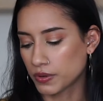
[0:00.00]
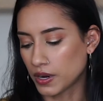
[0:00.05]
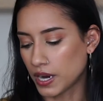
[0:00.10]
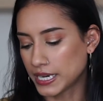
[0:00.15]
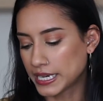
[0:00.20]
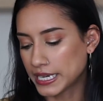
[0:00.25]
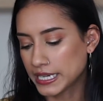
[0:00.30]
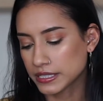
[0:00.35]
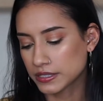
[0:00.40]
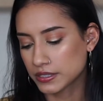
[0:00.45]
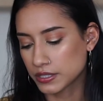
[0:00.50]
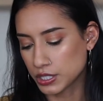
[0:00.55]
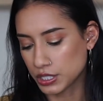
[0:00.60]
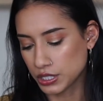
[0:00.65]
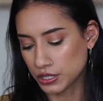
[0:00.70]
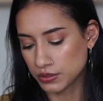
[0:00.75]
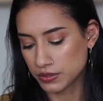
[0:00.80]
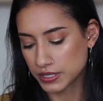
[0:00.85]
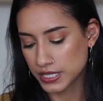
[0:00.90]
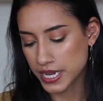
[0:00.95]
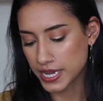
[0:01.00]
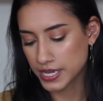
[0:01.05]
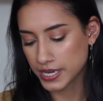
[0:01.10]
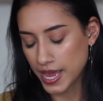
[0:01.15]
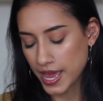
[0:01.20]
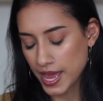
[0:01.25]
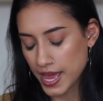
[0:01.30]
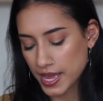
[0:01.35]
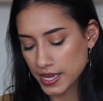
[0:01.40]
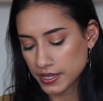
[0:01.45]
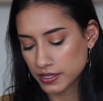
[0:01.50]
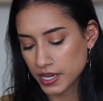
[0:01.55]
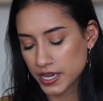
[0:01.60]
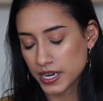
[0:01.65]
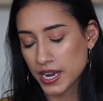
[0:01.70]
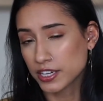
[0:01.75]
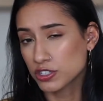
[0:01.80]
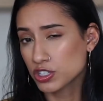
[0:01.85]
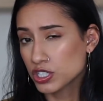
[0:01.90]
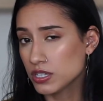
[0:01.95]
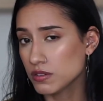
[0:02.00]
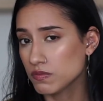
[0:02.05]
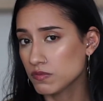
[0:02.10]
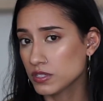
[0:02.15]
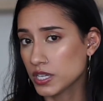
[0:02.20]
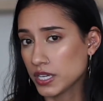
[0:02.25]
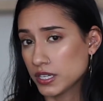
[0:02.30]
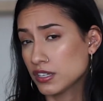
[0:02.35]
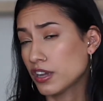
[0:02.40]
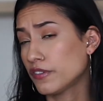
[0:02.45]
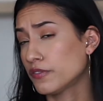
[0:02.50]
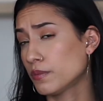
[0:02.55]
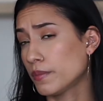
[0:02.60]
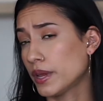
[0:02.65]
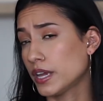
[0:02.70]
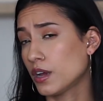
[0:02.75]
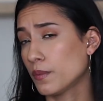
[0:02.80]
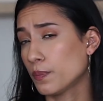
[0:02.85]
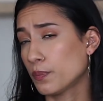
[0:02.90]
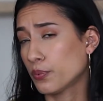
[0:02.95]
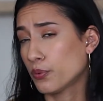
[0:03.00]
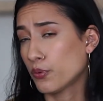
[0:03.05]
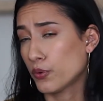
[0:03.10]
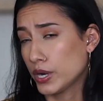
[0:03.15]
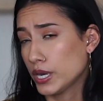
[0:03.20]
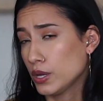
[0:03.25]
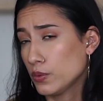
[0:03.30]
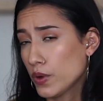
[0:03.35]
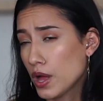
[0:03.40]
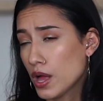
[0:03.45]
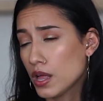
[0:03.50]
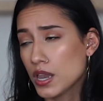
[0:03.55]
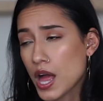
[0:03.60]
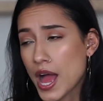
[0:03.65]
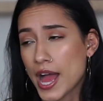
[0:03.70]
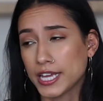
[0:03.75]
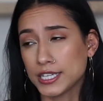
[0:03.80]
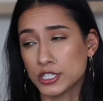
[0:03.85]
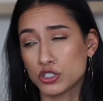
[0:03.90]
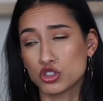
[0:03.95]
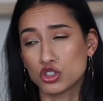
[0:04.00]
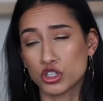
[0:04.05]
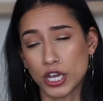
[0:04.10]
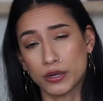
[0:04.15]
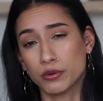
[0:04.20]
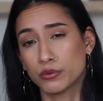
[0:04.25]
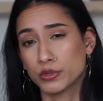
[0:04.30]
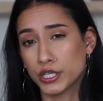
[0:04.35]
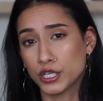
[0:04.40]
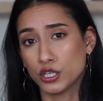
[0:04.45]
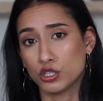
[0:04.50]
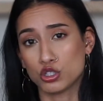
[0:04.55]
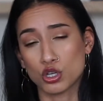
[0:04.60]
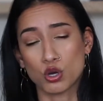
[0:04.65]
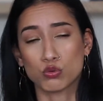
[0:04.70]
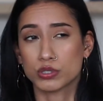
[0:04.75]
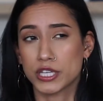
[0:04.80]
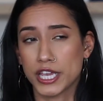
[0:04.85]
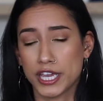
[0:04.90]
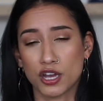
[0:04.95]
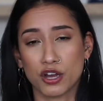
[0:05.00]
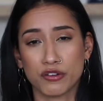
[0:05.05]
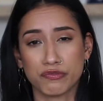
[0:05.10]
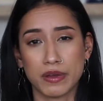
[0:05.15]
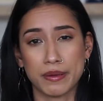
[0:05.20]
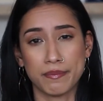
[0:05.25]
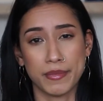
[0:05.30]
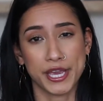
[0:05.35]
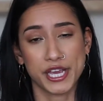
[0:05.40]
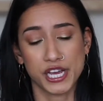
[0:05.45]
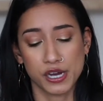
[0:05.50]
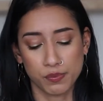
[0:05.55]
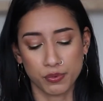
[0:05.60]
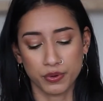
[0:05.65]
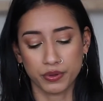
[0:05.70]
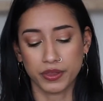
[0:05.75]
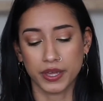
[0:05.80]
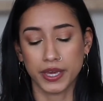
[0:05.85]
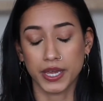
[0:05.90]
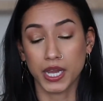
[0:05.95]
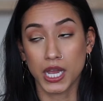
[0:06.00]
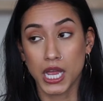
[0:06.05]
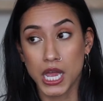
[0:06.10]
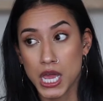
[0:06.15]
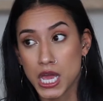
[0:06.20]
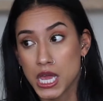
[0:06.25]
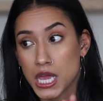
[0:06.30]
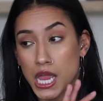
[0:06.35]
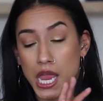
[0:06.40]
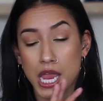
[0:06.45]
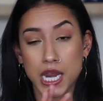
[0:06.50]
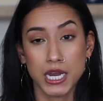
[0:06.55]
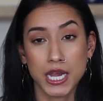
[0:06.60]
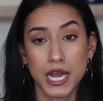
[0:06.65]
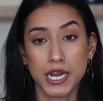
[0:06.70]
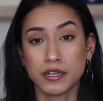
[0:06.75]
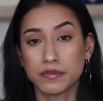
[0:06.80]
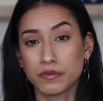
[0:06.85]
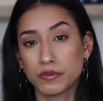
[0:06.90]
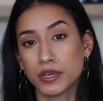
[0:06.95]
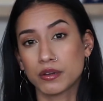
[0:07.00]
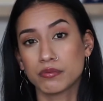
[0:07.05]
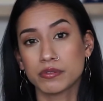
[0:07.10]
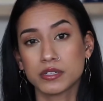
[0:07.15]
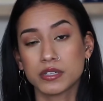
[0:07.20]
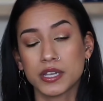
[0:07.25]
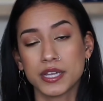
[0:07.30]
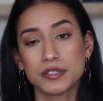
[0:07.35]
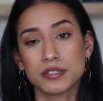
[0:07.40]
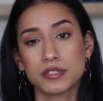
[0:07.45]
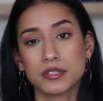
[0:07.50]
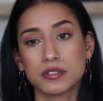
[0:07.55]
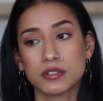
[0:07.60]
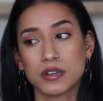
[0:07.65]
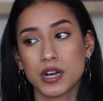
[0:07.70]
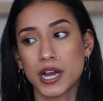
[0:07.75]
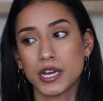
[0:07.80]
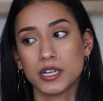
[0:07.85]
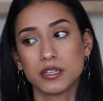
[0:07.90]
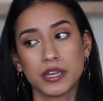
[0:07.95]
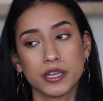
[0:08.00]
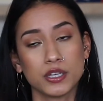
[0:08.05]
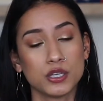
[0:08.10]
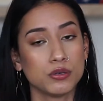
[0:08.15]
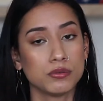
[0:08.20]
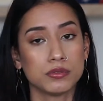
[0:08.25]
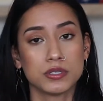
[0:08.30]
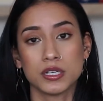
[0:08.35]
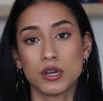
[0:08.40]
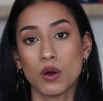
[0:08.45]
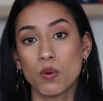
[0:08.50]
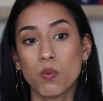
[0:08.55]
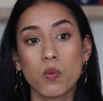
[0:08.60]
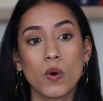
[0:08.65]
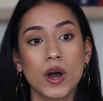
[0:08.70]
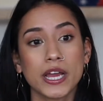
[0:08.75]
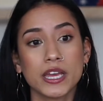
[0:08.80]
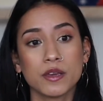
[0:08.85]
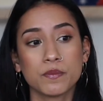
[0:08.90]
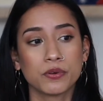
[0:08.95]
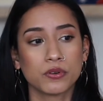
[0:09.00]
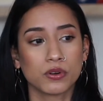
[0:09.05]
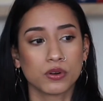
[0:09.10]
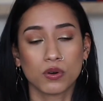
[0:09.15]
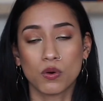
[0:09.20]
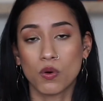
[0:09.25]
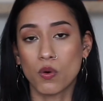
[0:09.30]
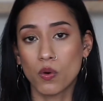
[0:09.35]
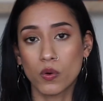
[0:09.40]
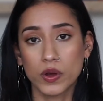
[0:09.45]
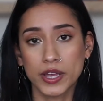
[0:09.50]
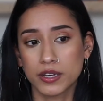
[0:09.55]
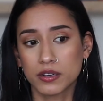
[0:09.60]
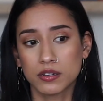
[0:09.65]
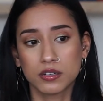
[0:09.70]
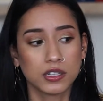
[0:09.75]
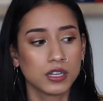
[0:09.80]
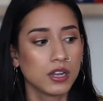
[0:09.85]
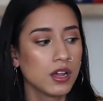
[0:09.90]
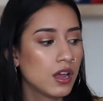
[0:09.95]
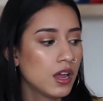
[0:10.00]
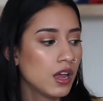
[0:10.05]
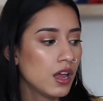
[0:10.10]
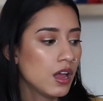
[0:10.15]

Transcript: product to use it, and it actually takes off your makeup pretty well. I generally don't take off my makeup with like any kind of liquid cleanser. I like using a wipe or oil